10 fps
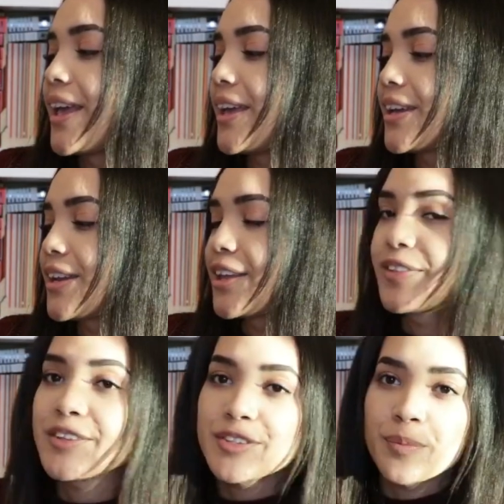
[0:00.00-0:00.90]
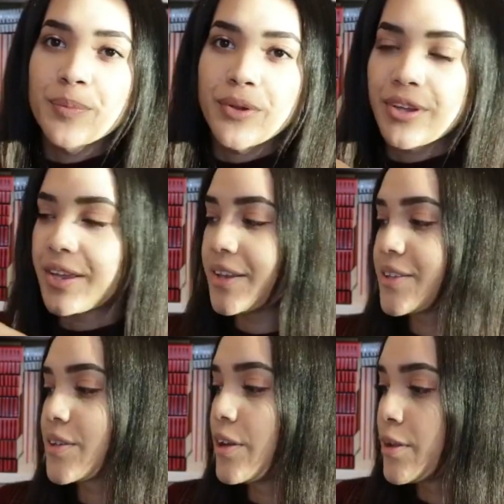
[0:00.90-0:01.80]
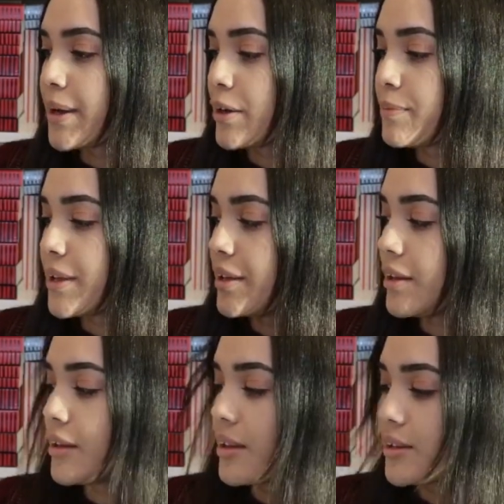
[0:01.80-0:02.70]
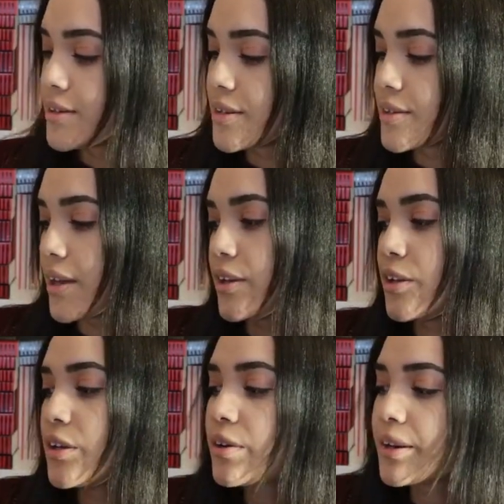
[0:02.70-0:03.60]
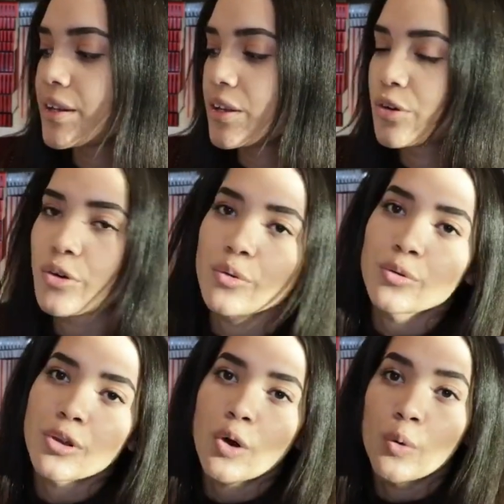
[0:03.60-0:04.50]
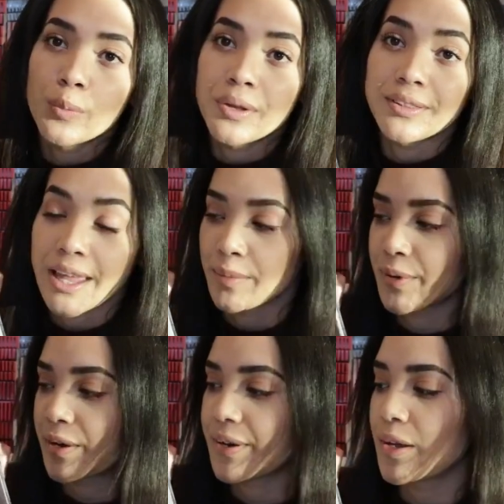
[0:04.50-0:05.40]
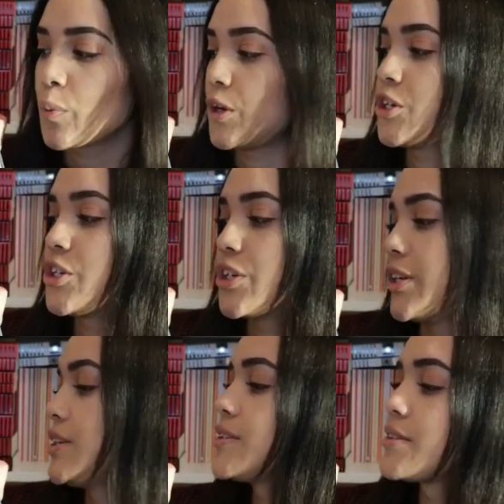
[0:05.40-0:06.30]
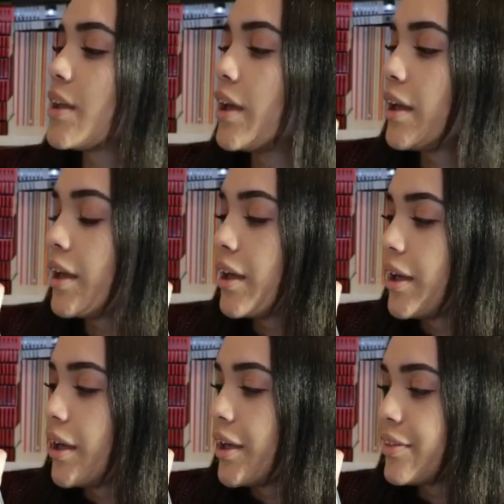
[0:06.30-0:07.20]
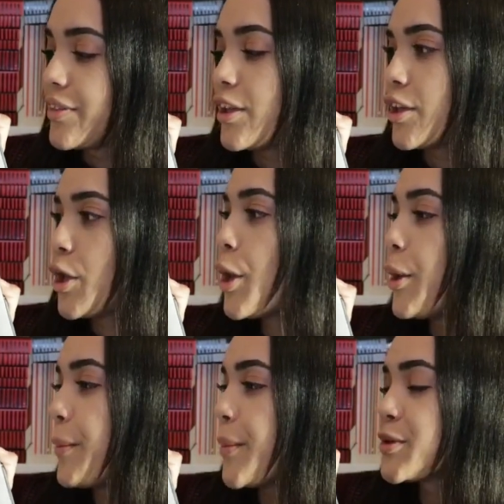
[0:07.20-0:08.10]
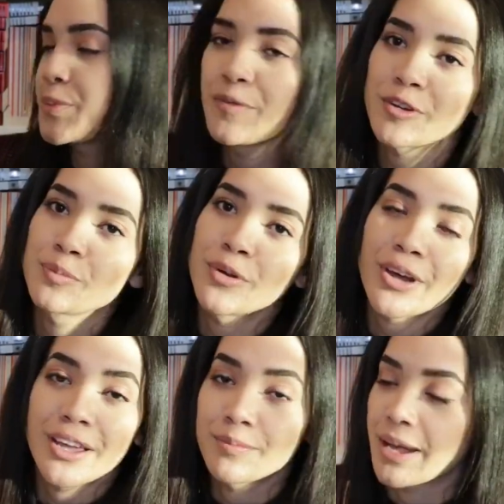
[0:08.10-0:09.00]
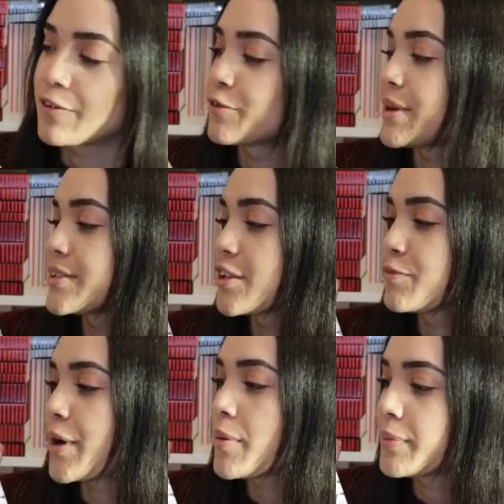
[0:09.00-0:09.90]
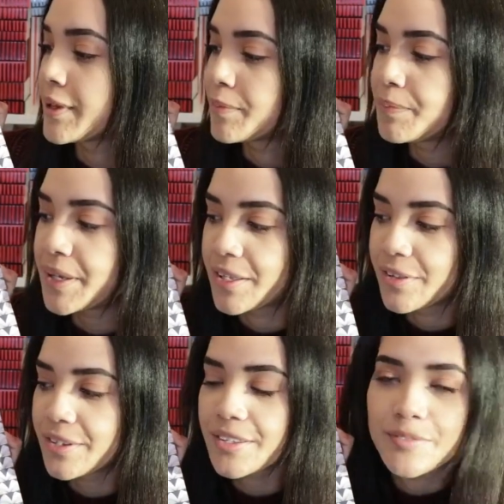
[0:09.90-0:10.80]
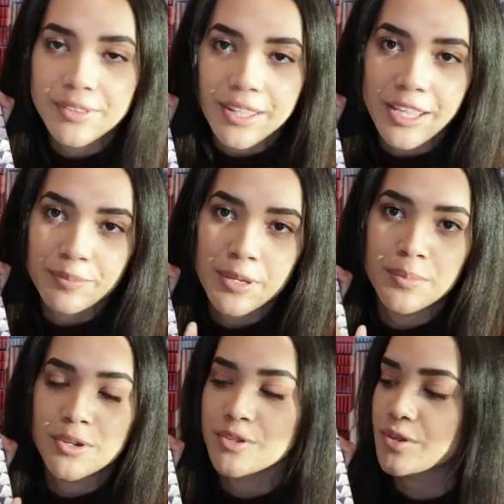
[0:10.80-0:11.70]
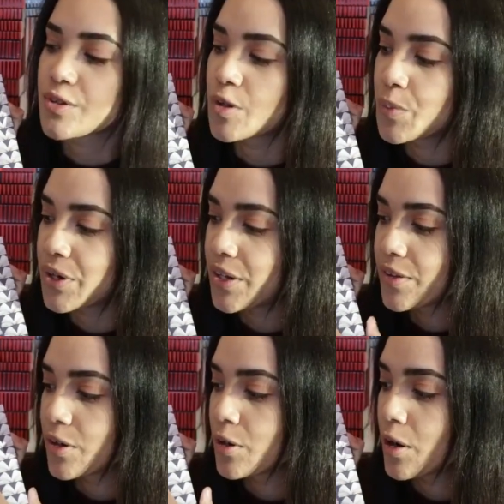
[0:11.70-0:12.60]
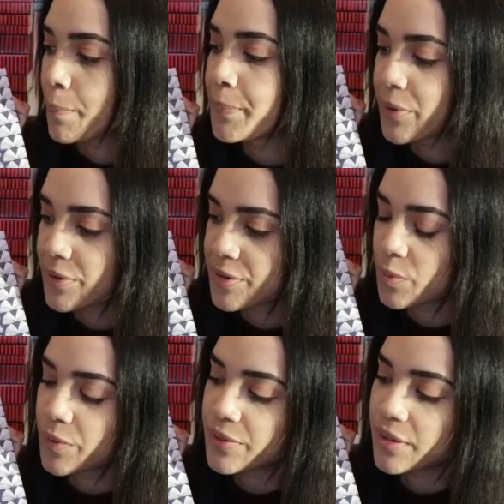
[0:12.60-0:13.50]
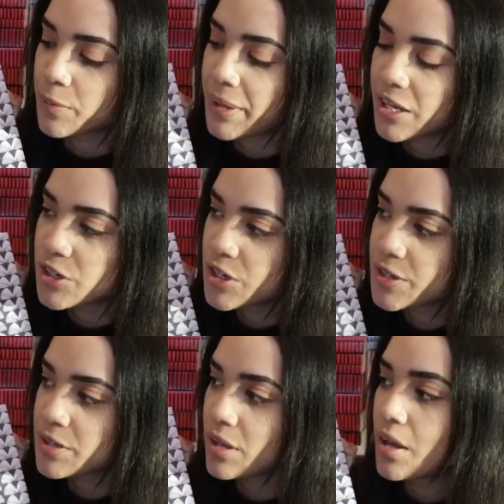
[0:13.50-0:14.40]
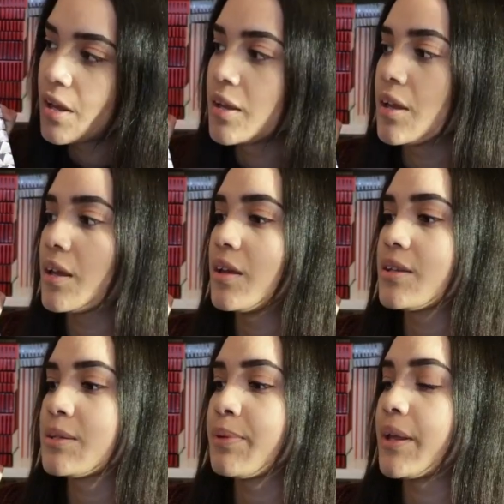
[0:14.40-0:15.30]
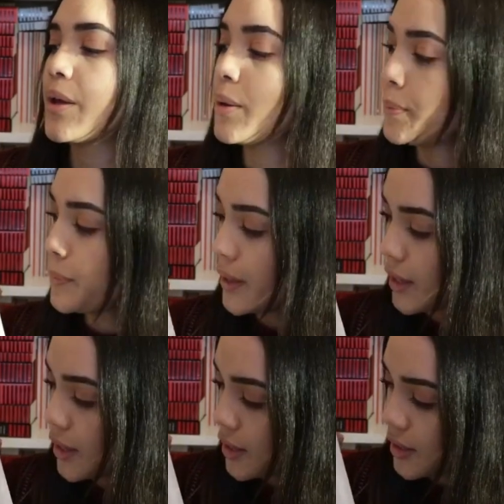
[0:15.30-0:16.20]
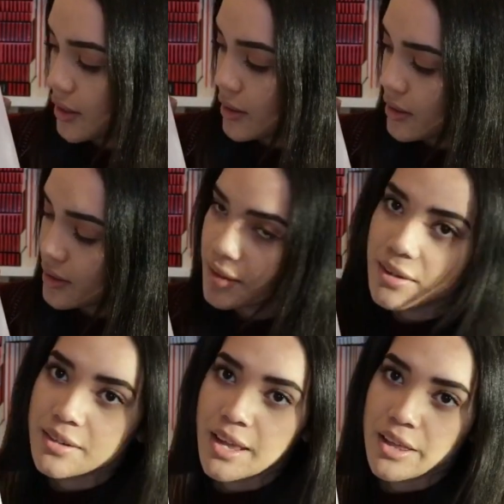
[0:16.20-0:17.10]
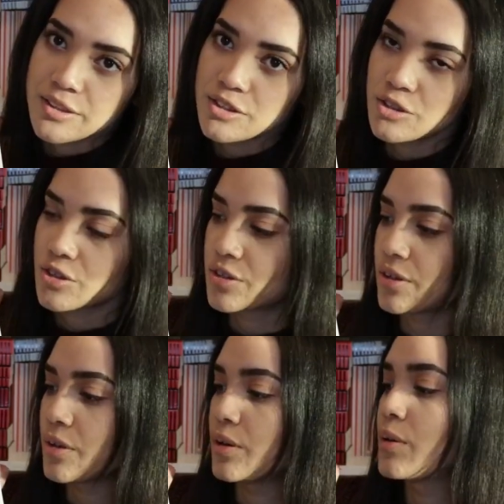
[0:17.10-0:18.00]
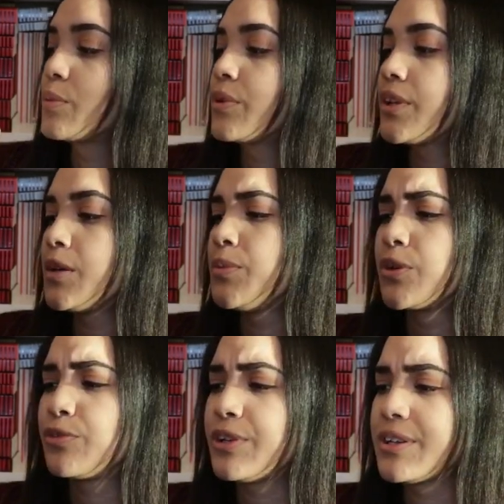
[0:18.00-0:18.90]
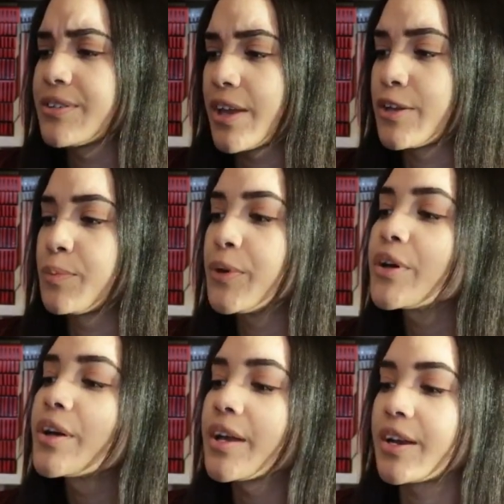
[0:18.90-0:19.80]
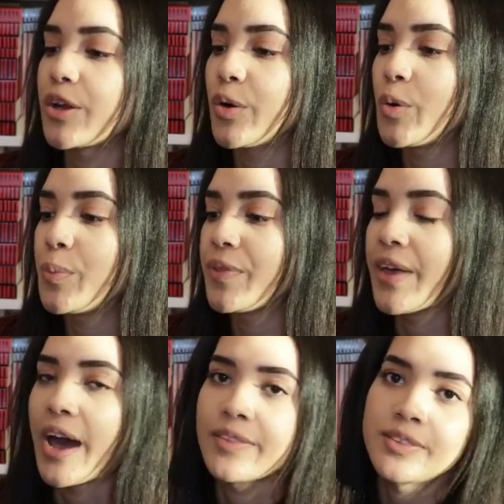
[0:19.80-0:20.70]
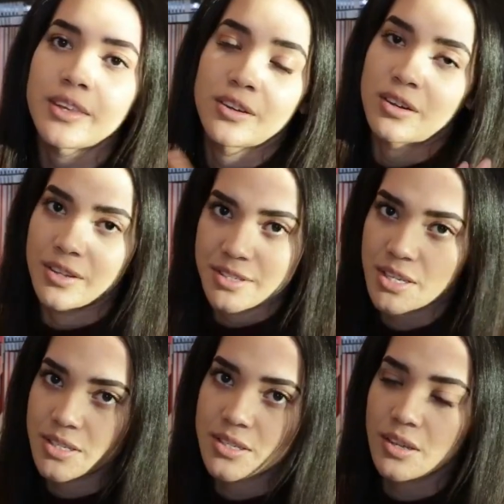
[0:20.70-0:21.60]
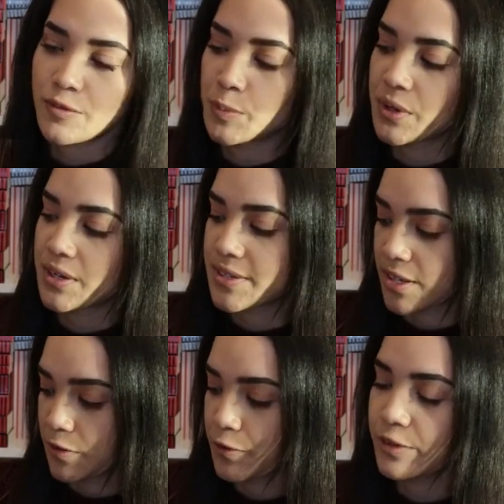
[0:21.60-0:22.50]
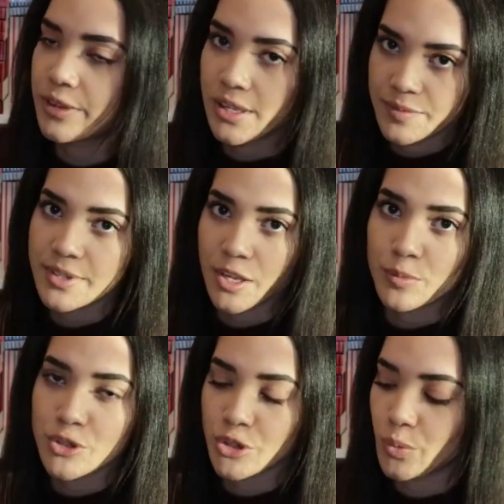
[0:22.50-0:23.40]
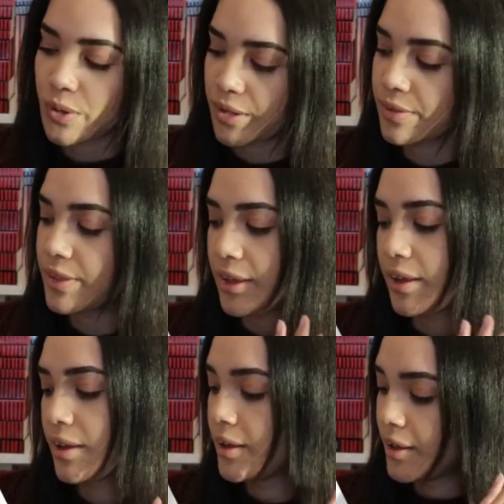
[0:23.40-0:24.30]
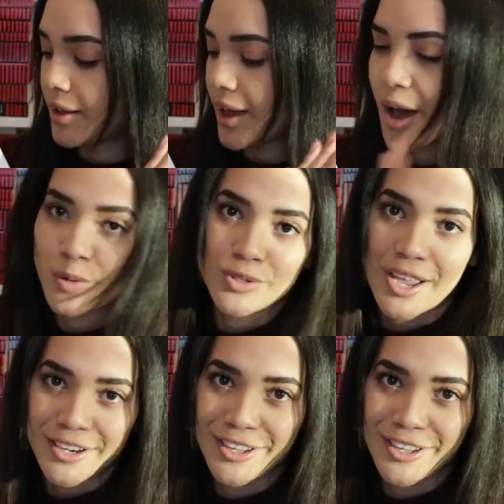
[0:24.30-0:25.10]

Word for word: And this book is all about making and designing, curating your own home library, which is the most perfect book I could buy for myself probably could be. Look at even the end papers are so pretty. They're books with their pages uh, splayed open. And yeah, this is just a really beautifully designed book and I hope that the content of the book itself lives up to it, the outside